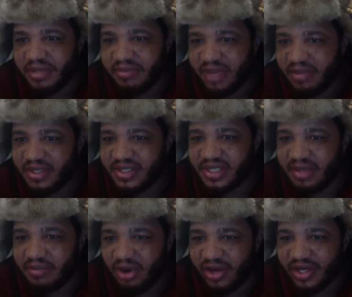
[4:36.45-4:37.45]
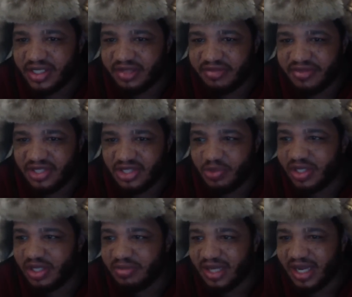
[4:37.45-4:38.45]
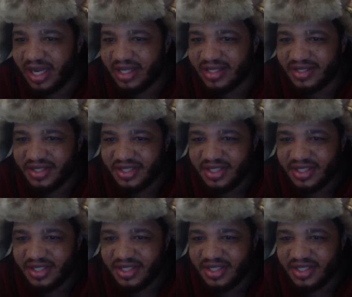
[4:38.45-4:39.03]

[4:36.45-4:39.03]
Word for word: Maybe send Marcus and Fiends and one of them guys.